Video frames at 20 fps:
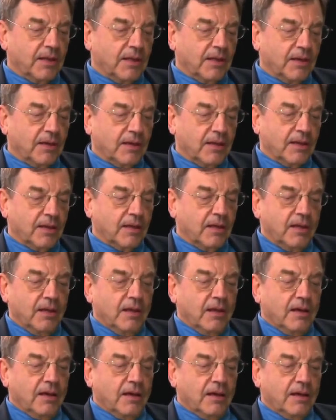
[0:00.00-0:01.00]
And
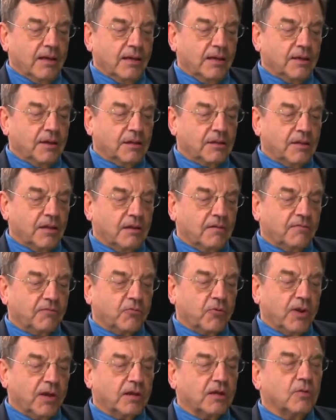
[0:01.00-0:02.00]
instead of
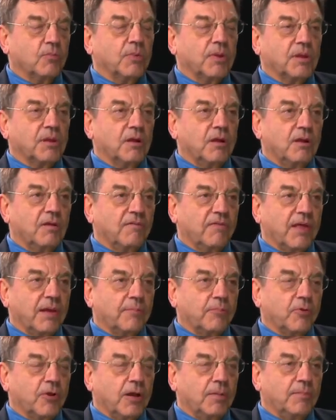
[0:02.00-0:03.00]
trying to resolve
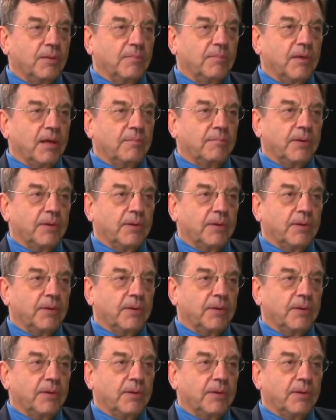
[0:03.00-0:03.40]
that problem